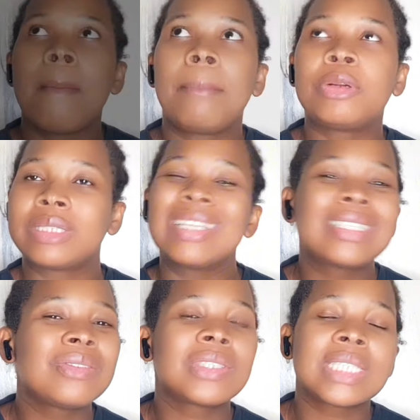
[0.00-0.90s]

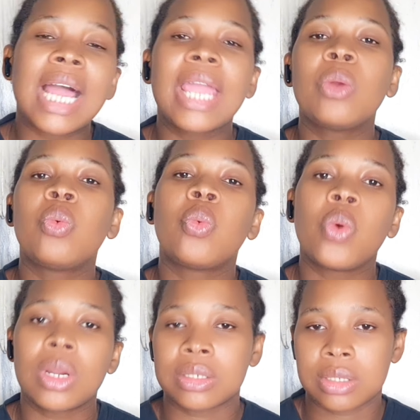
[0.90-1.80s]
Protective style
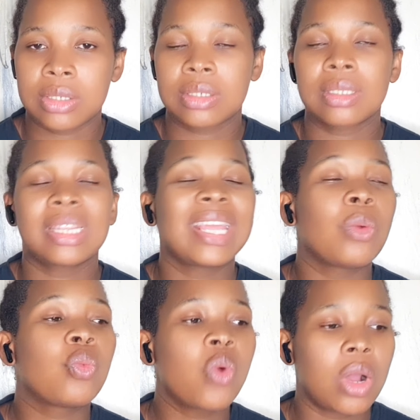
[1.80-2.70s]
works. They
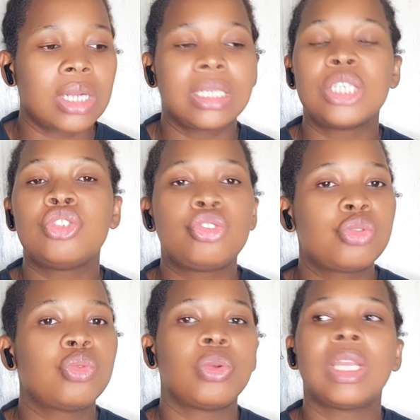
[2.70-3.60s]
work, they
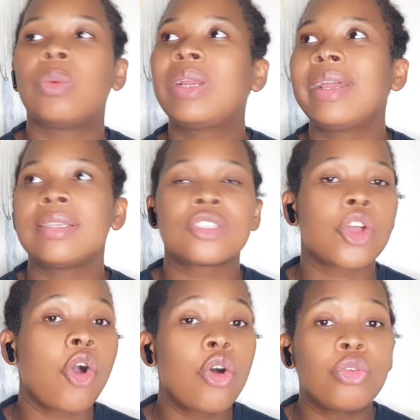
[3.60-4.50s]
do. Whether it's
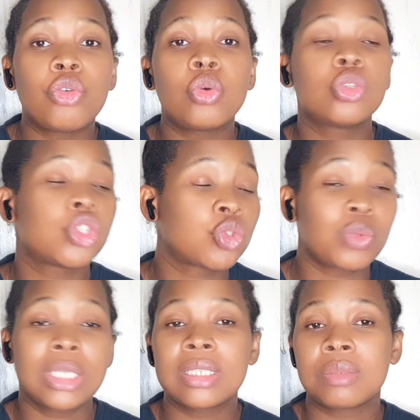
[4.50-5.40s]
cornrow,
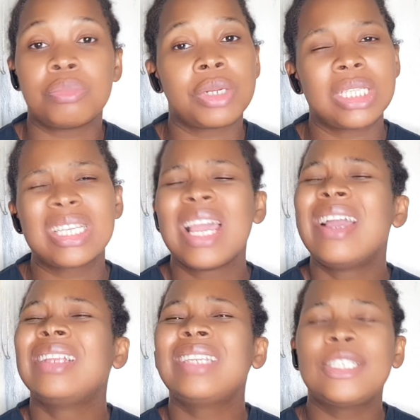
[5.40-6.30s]
twist, braid,
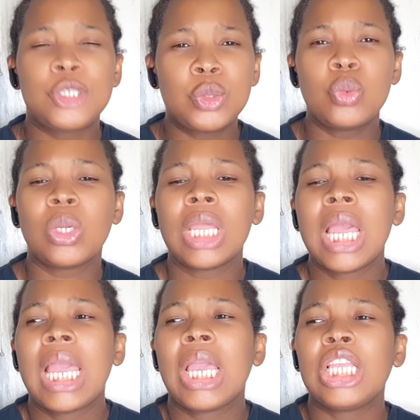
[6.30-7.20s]
they do.
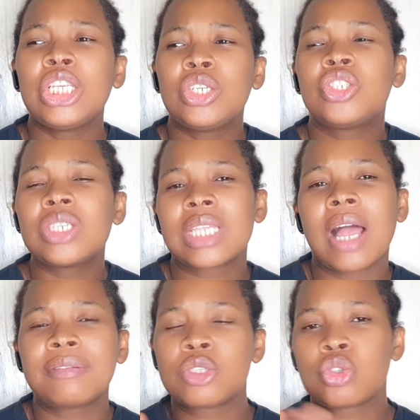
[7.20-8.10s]
You just
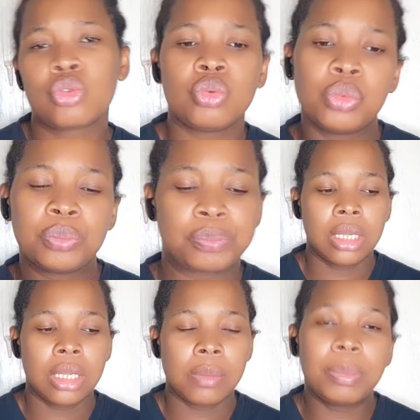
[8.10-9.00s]
have to
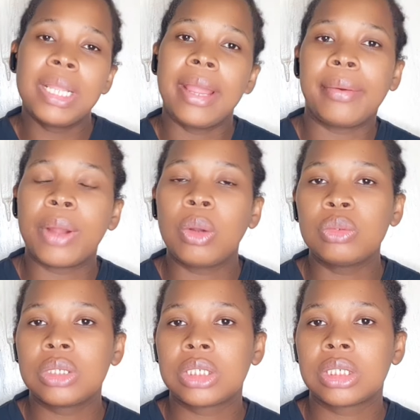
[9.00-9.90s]
play
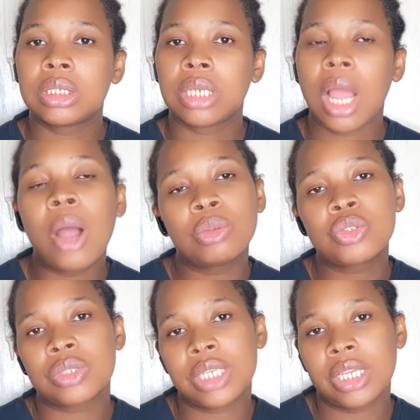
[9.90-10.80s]
around how
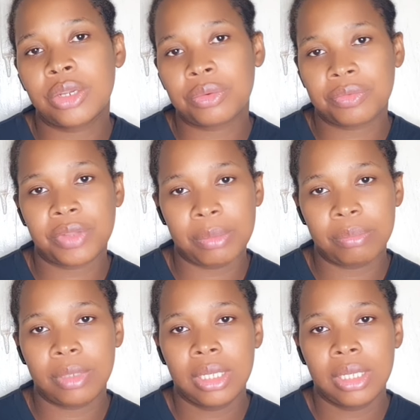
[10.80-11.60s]
to take care of them.